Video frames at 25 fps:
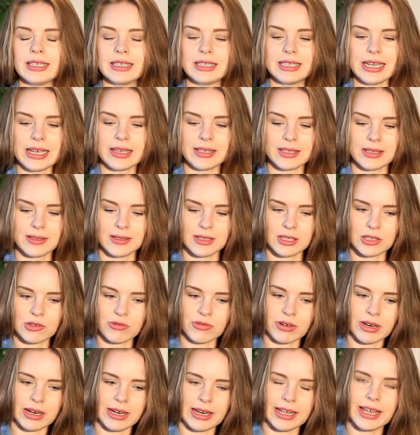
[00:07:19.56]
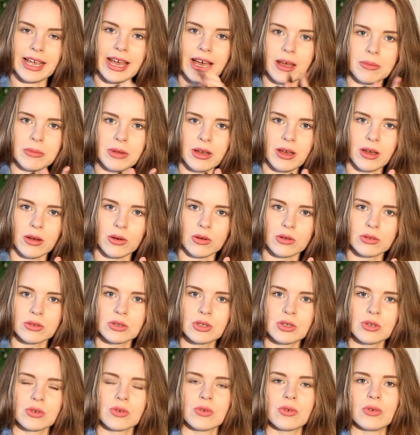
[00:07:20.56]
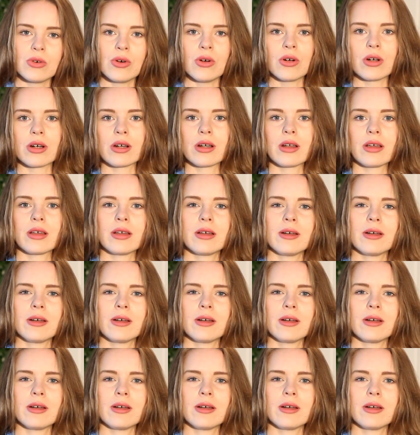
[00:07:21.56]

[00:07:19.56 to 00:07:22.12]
doesn't really come out, or